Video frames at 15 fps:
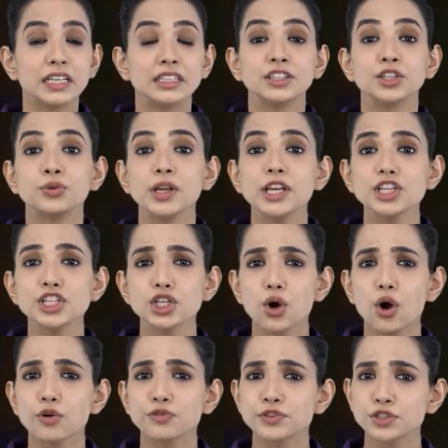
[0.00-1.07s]
The ratio
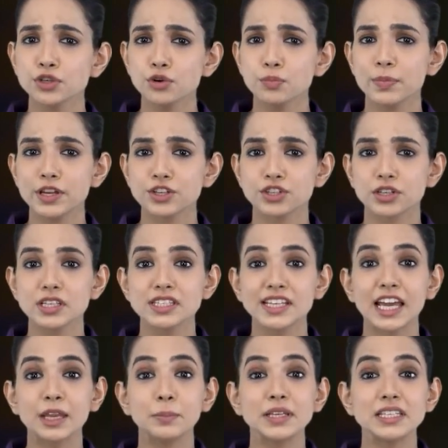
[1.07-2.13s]
of two measures
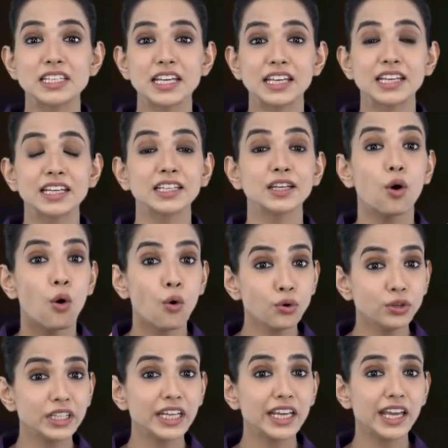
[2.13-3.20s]
can be taken
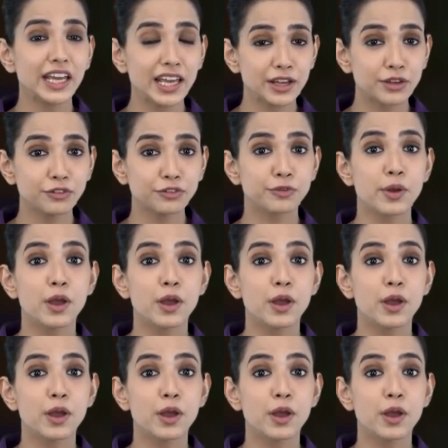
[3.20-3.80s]
only if